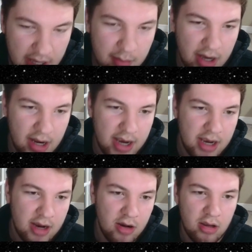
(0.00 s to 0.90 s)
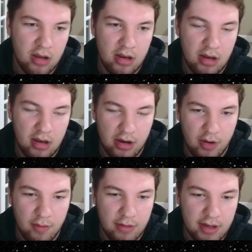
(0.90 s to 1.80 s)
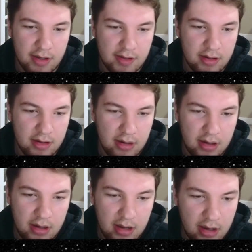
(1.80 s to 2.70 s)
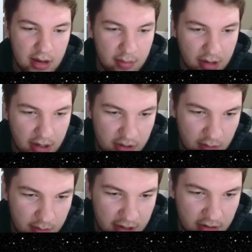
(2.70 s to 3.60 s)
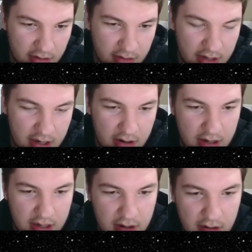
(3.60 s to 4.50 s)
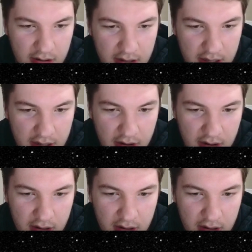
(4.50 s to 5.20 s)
my knight here and go for this. But I just want to make sure, so here, here, here.